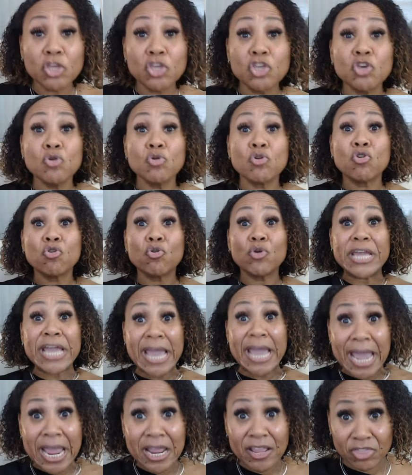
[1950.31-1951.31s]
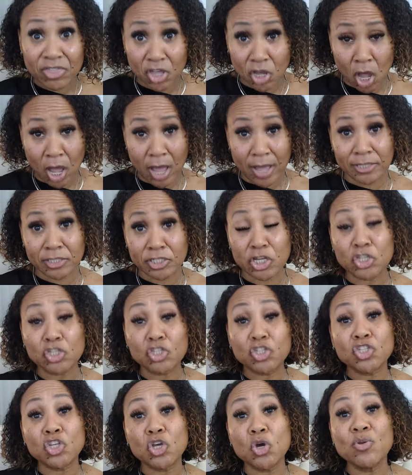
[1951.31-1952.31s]
You create the content
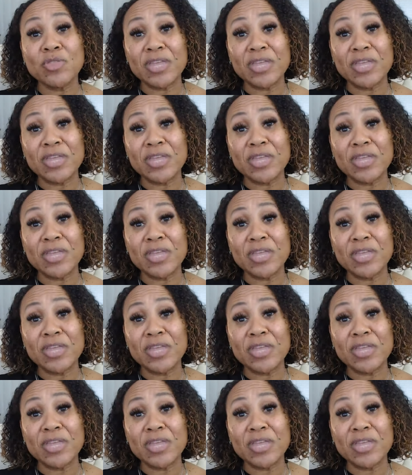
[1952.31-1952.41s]
so